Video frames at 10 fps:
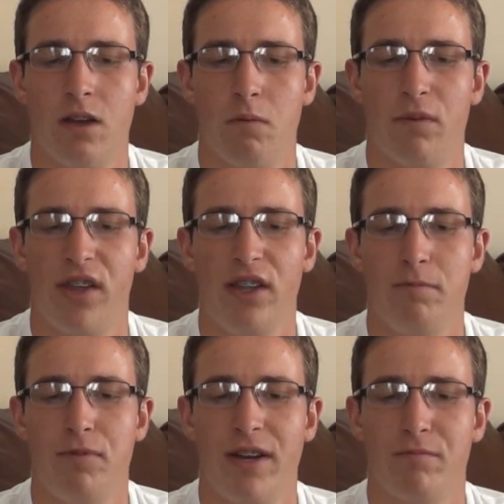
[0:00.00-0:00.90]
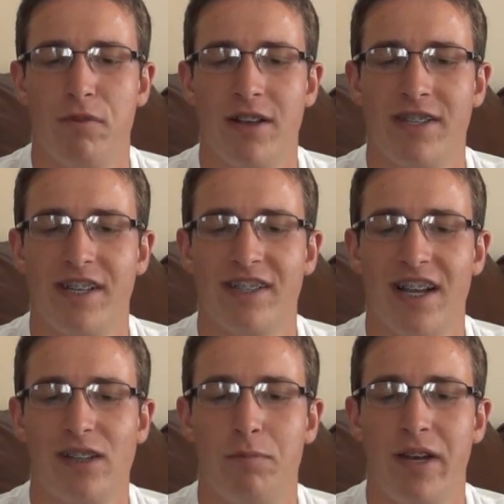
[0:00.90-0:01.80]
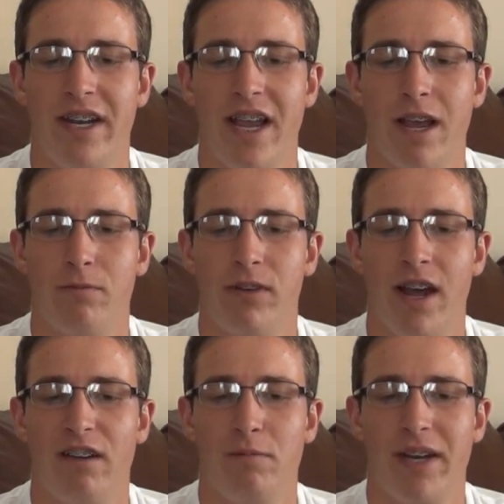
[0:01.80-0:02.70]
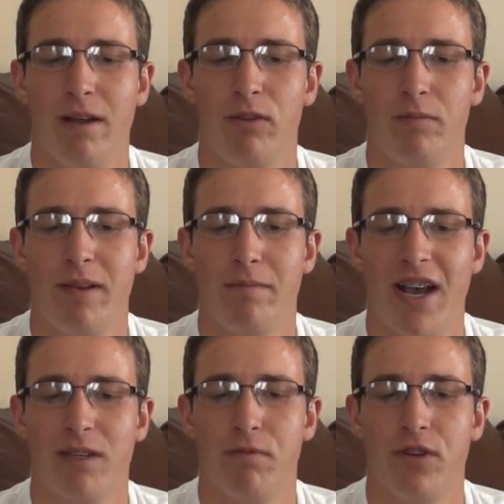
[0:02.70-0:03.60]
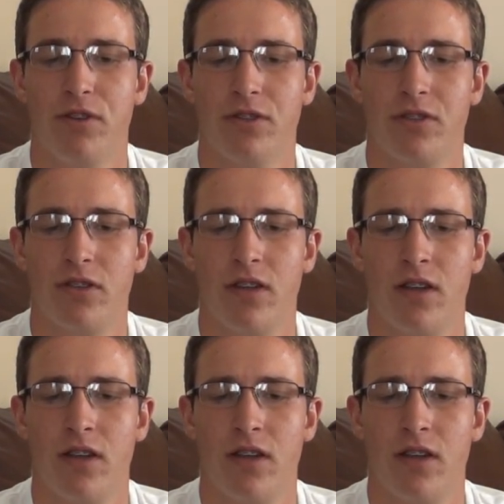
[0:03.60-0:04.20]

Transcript: Without the printing press, the Encyclopedia would not have been able to be mass-produced.